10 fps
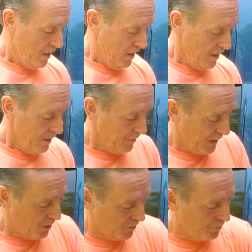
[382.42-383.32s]
I
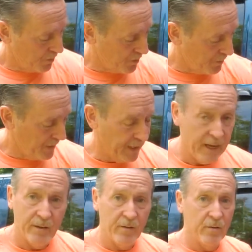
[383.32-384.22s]
could put them in the
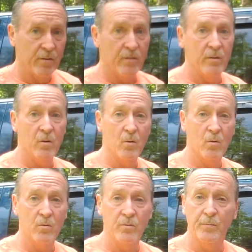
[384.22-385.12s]
other
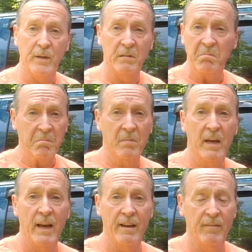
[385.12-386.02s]
holes, but
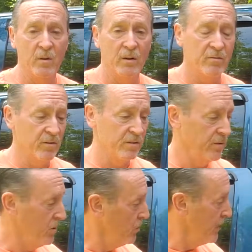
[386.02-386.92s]
I have no interest in
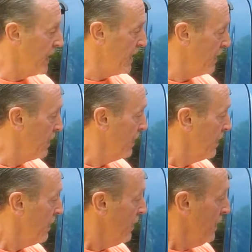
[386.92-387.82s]
doing that.
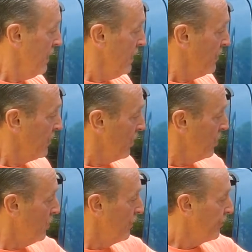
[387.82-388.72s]
So
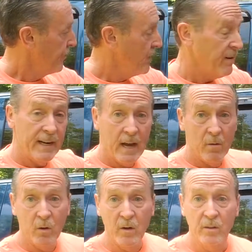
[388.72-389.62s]
right now
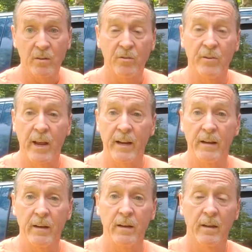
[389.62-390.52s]
we're going to just take
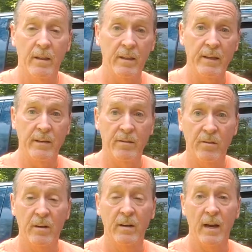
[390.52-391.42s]
these
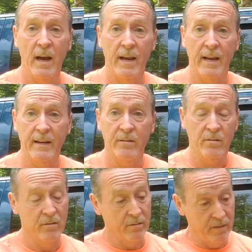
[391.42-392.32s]
kayaks,
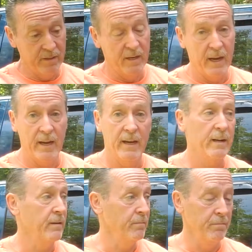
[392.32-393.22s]
or this kayak,
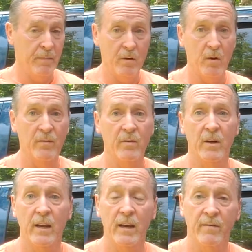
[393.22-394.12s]
and my wife's going
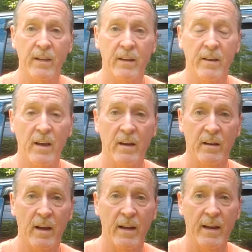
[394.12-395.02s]
to have the other
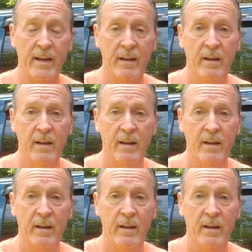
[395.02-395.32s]
kayak,